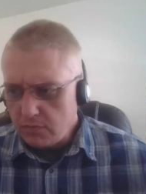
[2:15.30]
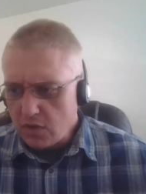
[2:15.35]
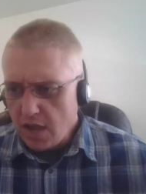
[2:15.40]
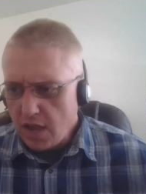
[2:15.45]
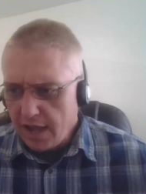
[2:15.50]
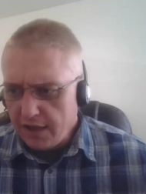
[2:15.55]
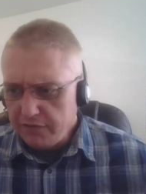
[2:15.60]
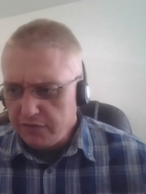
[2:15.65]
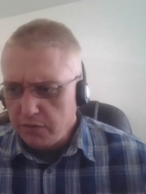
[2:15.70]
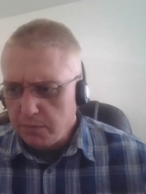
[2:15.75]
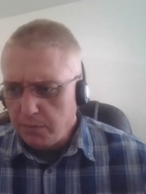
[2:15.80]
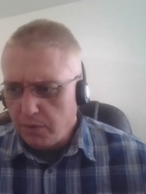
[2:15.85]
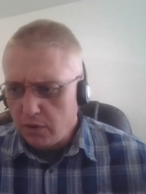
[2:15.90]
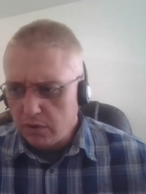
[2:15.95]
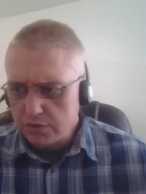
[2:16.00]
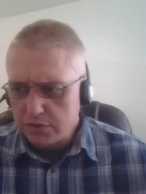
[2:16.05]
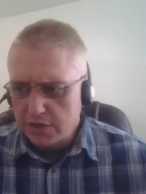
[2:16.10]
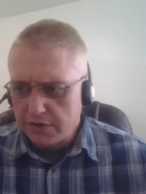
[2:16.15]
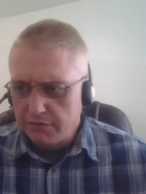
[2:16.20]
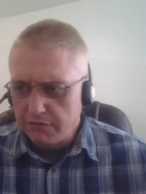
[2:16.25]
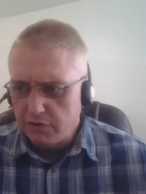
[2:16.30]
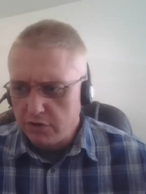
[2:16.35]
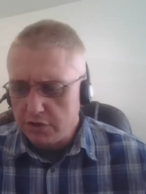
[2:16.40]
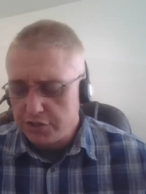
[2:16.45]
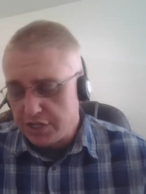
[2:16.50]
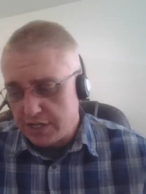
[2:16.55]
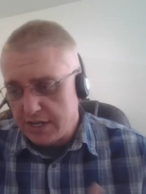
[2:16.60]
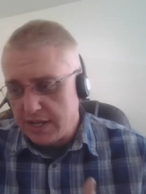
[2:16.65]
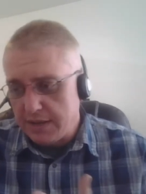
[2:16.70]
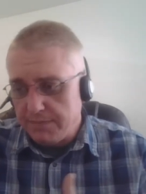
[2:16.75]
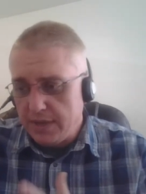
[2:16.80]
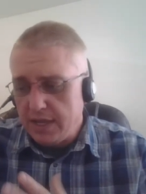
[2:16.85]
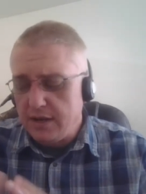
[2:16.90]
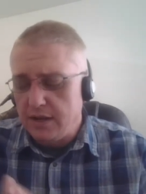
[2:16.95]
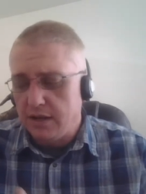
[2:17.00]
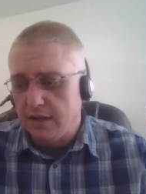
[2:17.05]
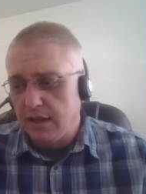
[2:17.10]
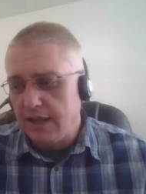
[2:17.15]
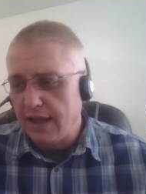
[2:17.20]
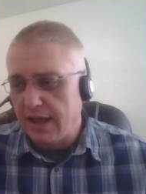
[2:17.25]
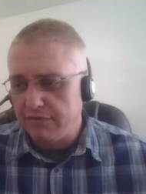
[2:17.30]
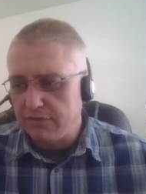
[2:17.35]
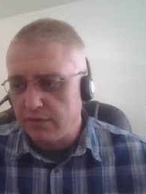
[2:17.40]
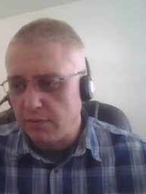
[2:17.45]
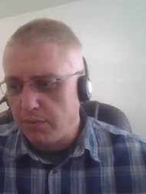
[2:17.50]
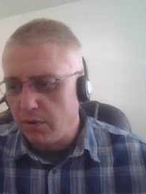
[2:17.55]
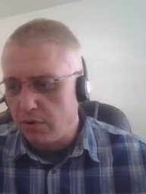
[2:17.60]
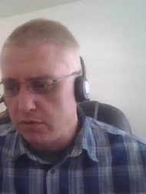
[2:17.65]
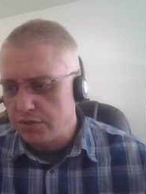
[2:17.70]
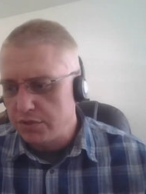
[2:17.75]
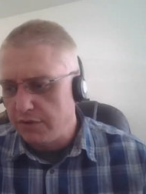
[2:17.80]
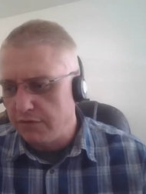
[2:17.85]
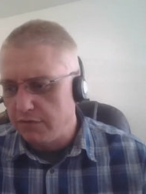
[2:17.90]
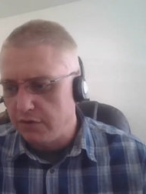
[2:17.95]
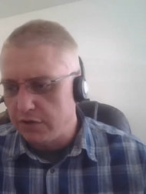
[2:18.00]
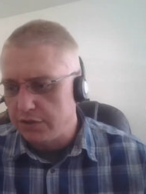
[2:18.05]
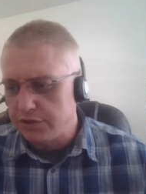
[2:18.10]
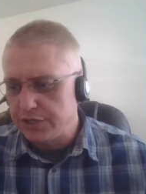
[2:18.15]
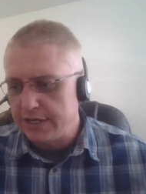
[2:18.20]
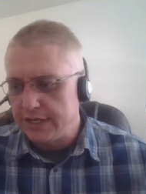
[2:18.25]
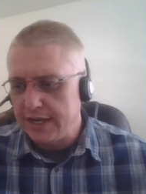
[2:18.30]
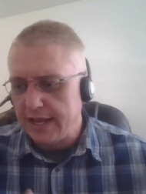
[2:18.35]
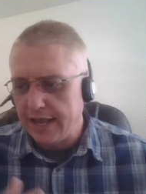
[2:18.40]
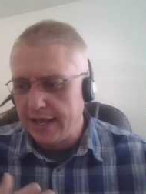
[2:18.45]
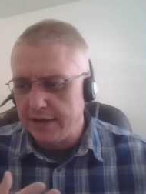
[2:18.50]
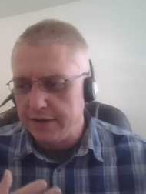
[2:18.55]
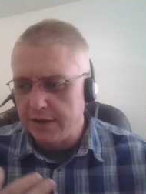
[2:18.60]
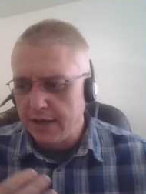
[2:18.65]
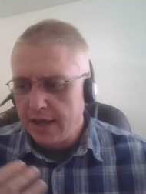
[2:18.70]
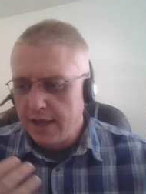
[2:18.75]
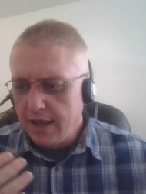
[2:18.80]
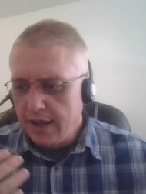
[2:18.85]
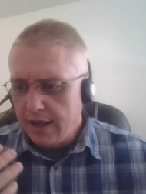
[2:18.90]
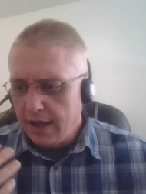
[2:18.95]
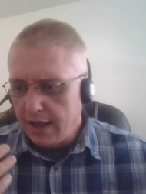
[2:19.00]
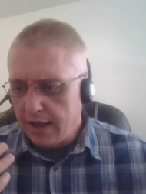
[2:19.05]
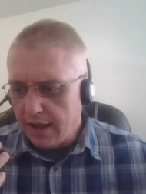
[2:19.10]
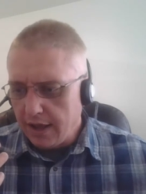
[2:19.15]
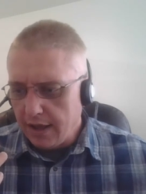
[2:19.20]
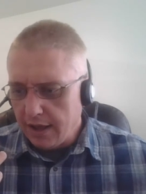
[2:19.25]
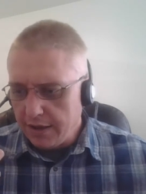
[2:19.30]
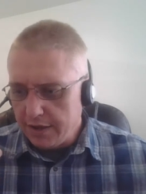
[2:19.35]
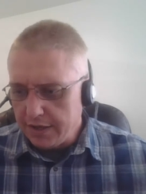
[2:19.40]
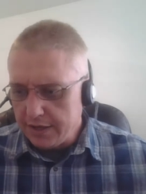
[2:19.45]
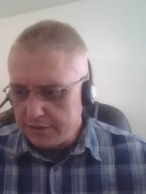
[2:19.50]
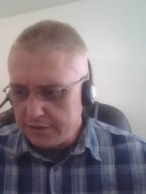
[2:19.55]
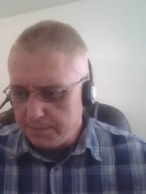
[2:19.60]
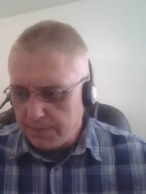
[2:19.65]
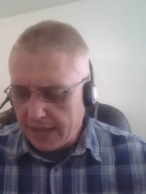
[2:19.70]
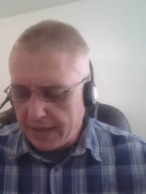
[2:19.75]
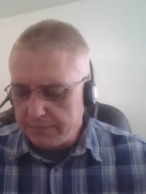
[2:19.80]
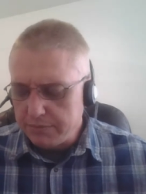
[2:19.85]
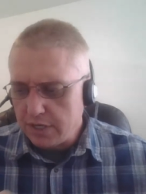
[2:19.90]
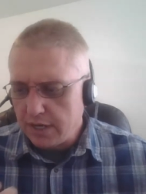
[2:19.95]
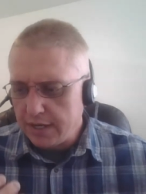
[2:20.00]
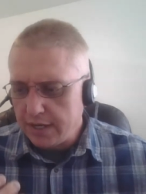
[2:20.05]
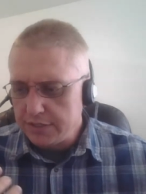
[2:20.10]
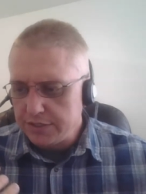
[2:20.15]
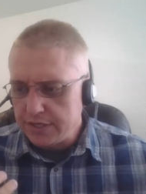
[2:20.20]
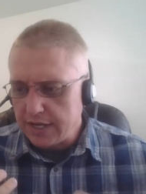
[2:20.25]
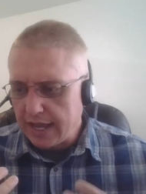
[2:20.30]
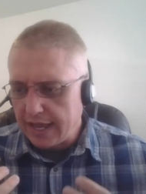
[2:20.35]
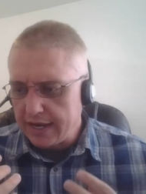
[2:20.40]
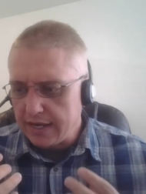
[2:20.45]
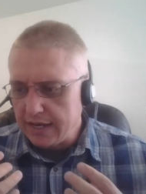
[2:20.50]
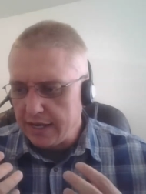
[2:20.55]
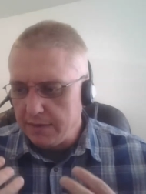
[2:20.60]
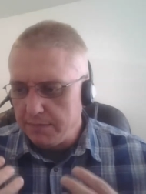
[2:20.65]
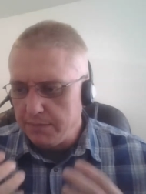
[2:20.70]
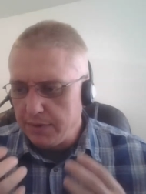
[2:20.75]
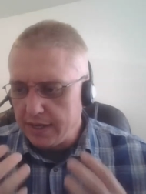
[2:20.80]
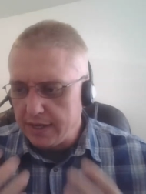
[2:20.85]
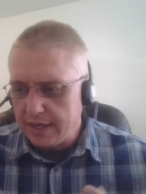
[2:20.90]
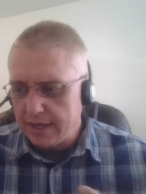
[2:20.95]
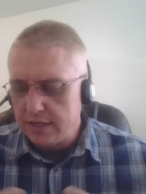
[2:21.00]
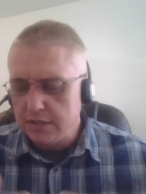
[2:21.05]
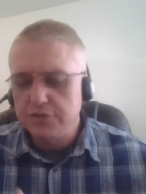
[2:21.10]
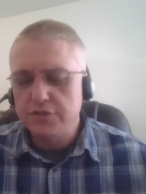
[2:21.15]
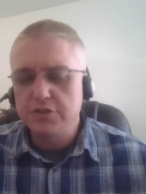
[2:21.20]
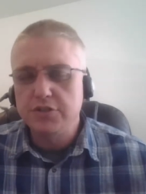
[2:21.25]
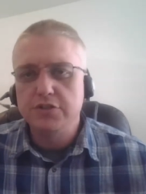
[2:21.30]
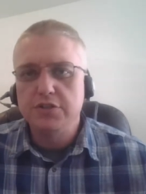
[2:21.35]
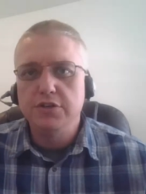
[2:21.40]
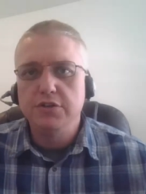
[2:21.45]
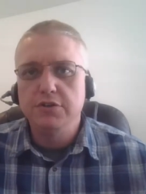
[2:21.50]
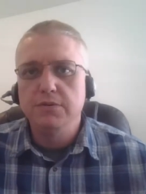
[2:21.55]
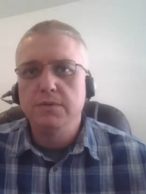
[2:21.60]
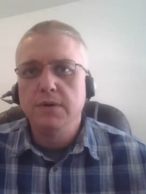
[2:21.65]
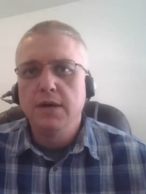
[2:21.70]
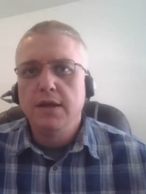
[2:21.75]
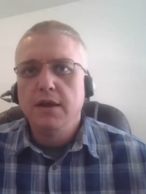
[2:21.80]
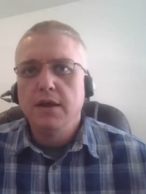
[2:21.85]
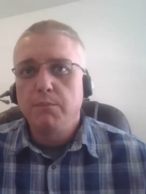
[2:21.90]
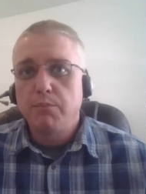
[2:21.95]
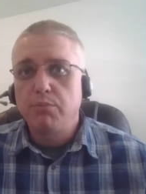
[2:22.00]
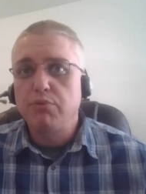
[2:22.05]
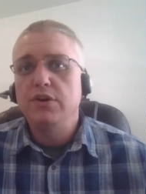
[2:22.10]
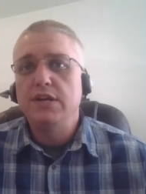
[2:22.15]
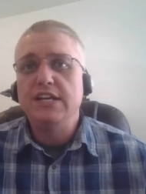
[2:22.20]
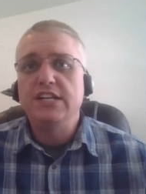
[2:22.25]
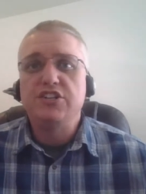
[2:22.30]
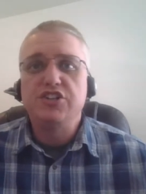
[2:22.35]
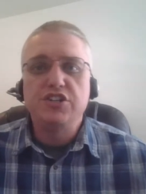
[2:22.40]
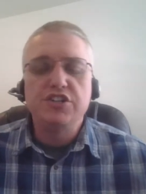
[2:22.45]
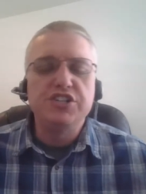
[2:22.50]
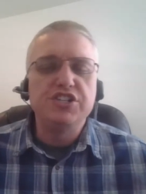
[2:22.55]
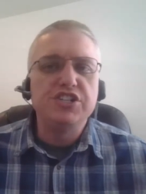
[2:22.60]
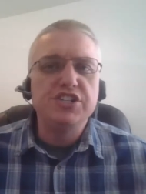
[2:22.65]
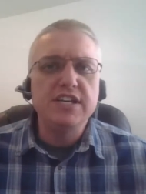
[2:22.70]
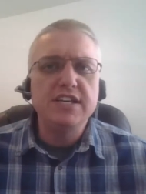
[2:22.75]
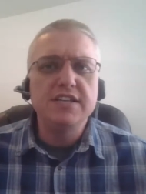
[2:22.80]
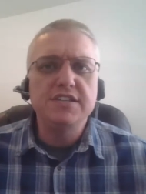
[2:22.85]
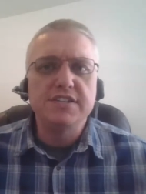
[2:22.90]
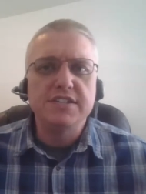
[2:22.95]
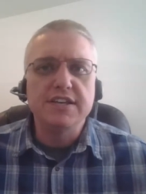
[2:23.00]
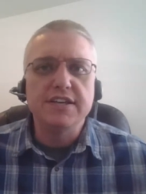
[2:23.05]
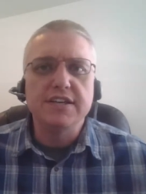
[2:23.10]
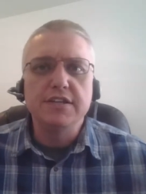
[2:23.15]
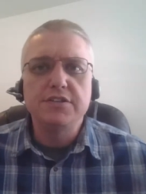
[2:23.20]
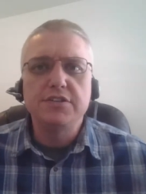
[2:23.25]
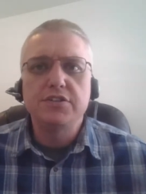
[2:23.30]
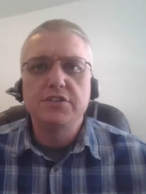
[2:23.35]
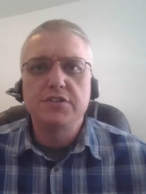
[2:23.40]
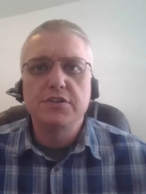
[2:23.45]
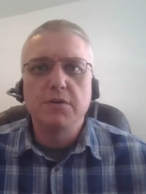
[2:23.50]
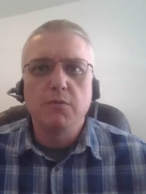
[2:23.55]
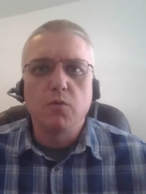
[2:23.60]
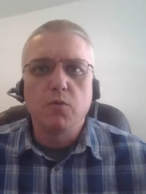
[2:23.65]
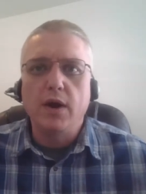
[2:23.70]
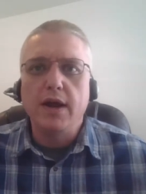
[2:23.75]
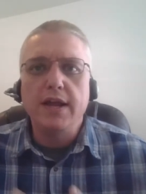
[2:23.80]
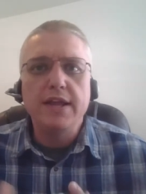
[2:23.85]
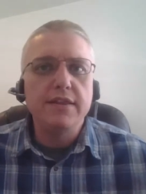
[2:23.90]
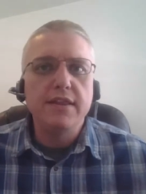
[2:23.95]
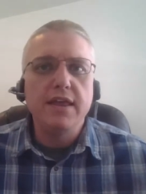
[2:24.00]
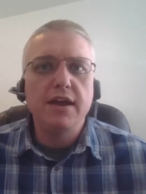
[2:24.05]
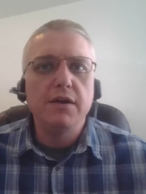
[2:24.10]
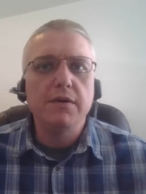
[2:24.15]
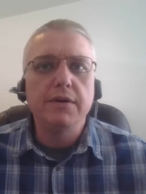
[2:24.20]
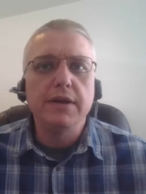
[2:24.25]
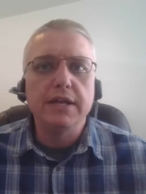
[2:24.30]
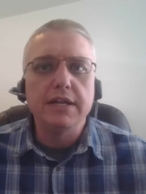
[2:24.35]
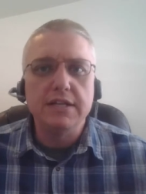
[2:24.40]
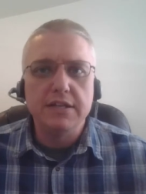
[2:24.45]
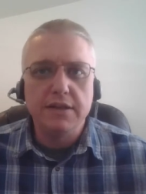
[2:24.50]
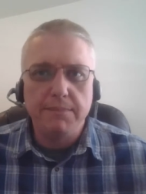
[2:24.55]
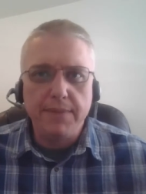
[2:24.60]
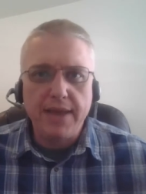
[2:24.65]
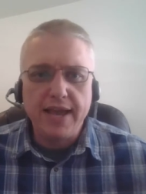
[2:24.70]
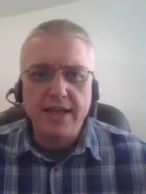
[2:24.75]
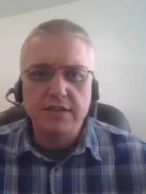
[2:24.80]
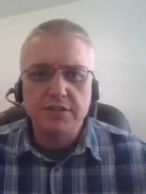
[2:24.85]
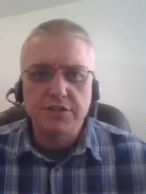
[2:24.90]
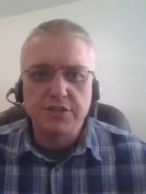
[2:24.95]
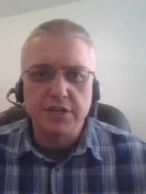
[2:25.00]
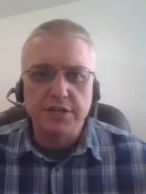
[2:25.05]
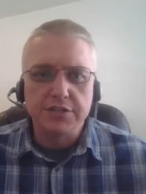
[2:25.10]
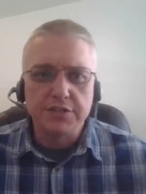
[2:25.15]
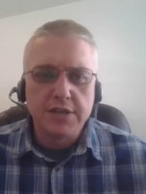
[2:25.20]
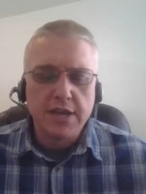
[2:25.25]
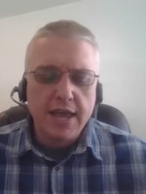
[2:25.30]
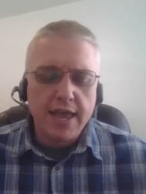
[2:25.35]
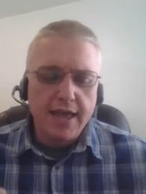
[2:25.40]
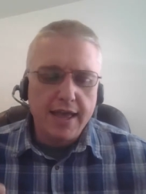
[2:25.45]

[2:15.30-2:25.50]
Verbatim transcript: after Paul's conversion, immediately after Paul's conversion, and uh, he's baptized and he begins to preach Jesus right there in Damascus.